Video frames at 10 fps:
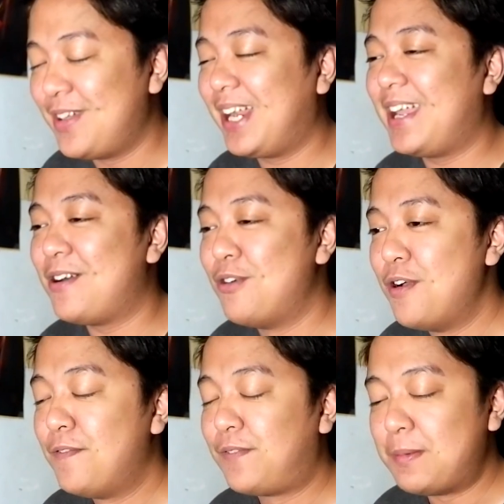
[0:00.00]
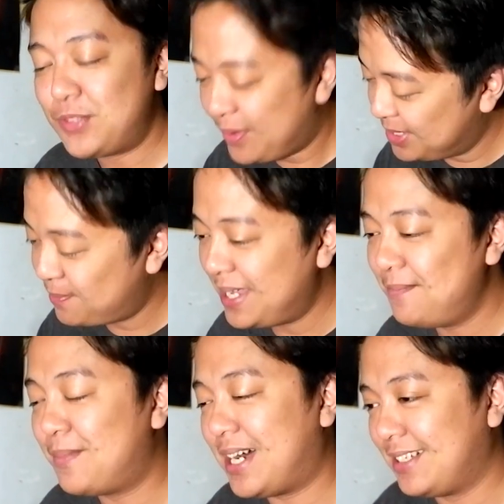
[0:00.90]
video from Swiss
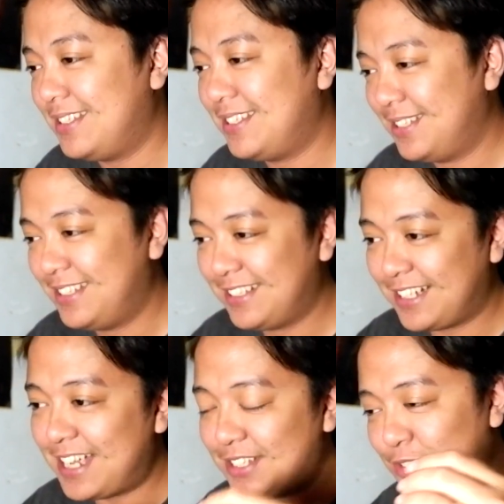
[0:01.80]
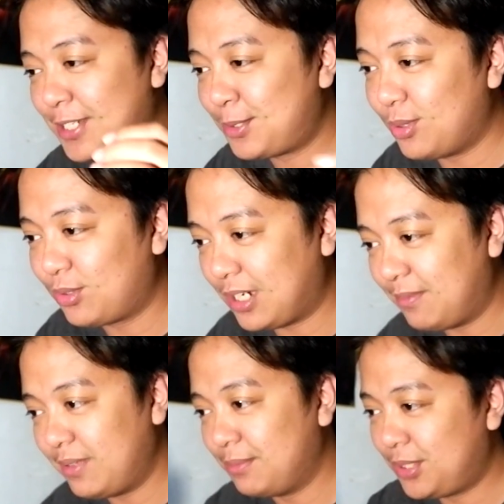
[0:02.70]
Beatbox. Guys, I just woke
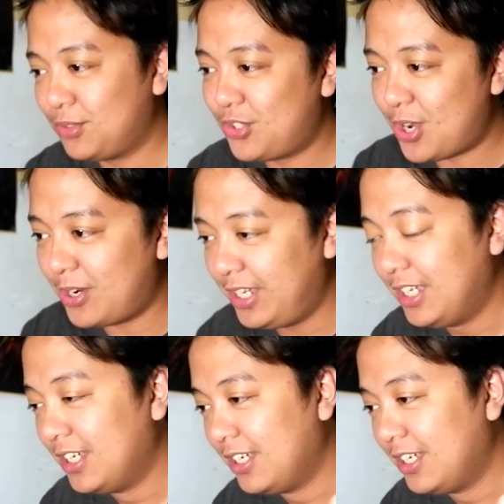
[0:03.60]
up. I'm so sorry.